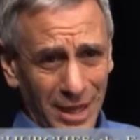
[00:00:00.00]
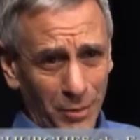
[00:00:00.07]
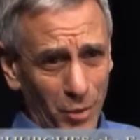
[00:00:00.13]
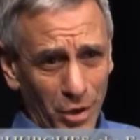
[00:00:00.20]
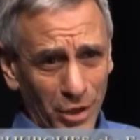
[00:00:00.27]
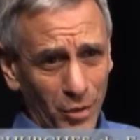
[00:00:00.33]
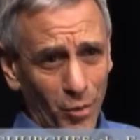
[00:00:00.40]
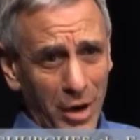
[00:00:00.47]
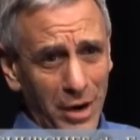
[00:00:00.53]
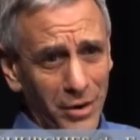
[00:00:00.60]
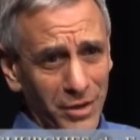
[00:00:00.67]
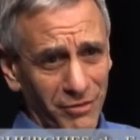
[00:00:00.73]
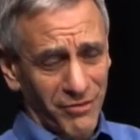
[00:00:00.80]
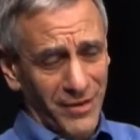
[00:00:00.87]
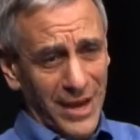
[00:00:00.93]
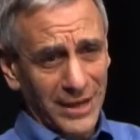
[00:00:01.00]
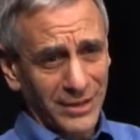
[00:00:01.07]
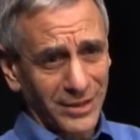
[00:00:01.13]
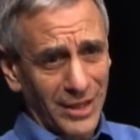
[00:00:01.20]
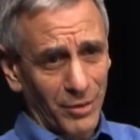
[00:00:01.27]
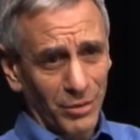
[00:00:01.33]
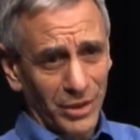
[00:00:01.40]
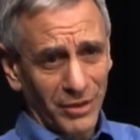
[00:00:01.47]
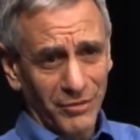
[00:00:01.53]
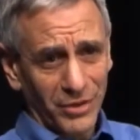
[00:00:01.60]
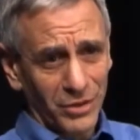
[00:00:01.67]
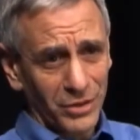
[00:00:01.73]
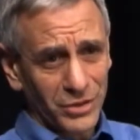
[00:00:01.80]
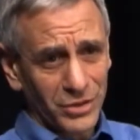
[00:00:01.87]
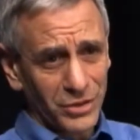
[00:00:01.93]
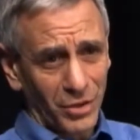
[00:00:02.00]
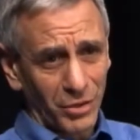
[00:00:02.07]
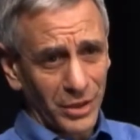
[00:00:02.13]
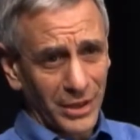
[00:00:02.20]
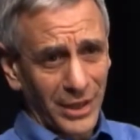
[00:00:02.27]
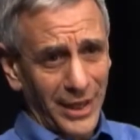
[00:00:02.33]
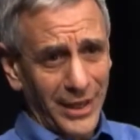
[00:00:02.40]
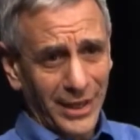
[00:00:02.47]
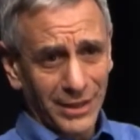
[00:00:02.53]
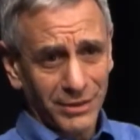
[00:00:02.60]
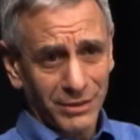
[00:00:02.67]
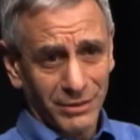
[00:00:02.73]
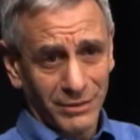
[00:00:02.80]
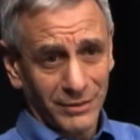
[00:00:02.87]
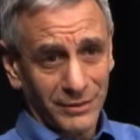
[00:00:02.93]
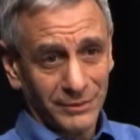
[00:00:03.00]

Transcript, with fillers: They weren't aware of the fact that they were living on stolen land. Mm